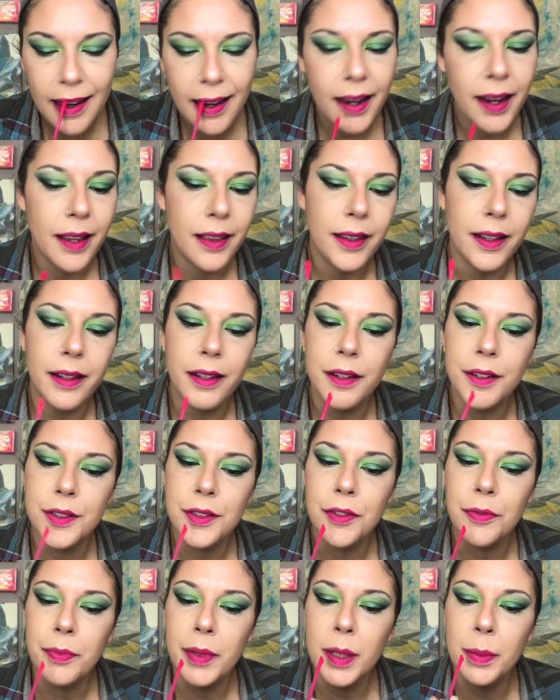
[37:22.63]
And then years
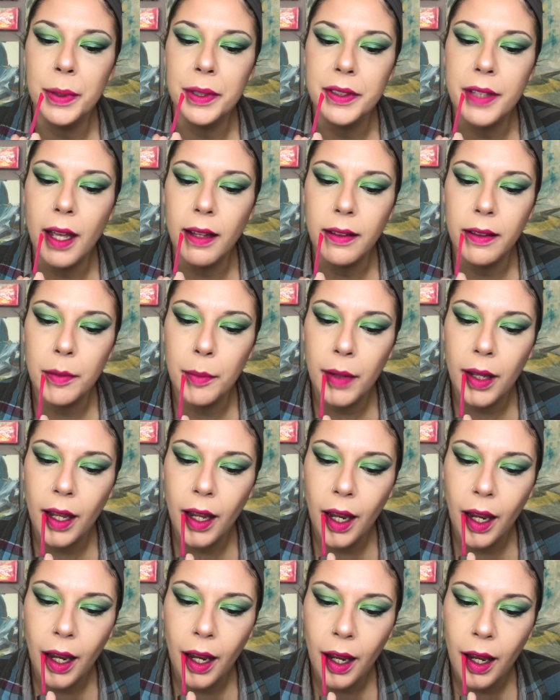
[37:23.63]
of people telling
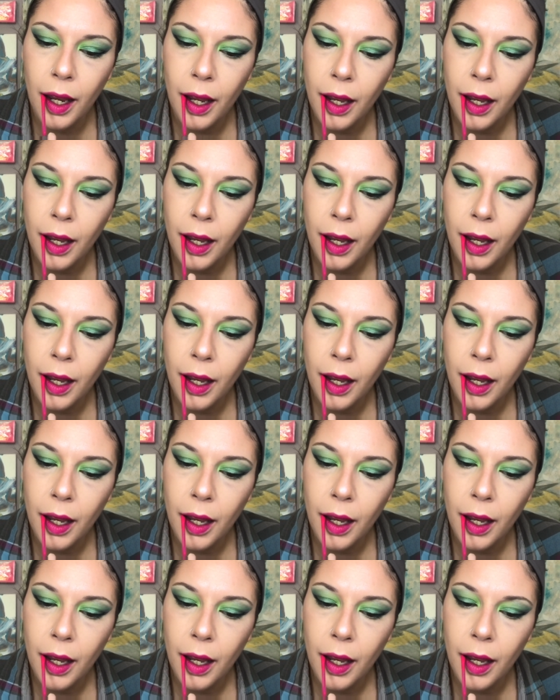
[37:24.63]
me